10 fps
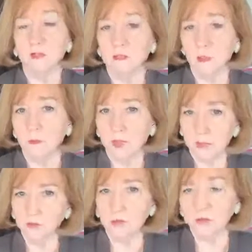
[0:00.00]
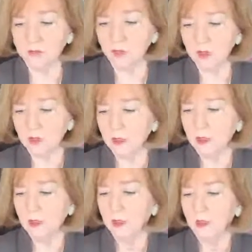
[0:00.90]
St. Patrick's Day.
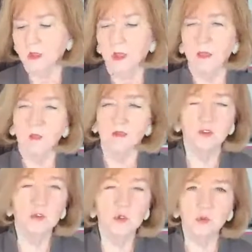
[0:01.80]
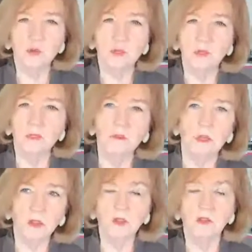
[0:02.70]
There's
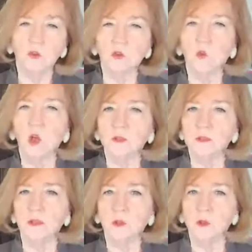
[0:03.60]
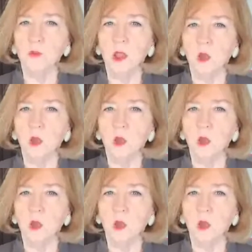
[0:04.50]
one Cinco de Mayo